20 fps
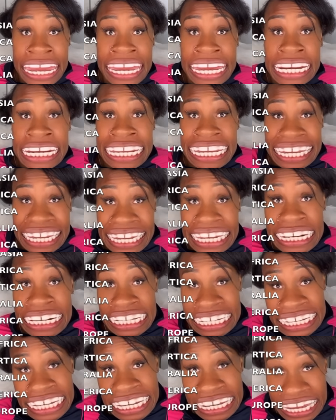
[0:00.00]
And
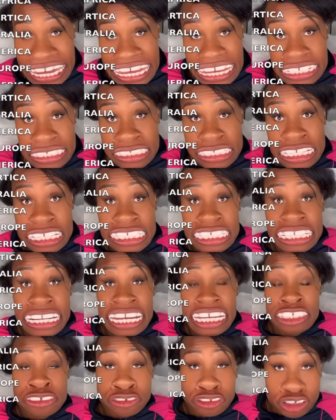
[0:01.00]
N-E-S
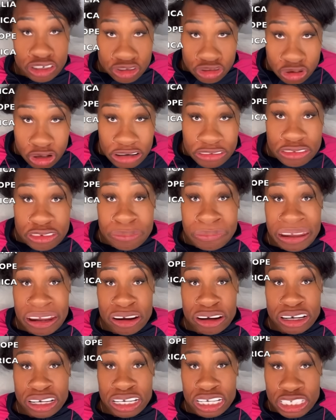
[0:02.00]
stands for North
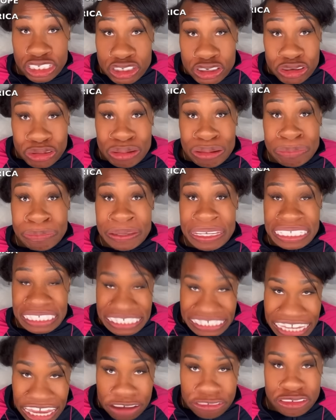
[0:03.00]
America, Europe, and
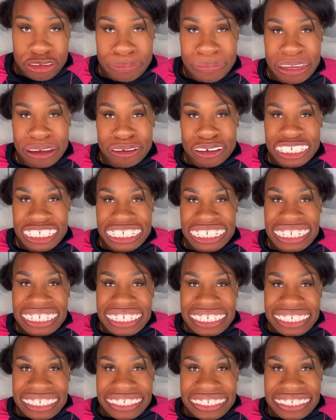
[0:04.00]
South America.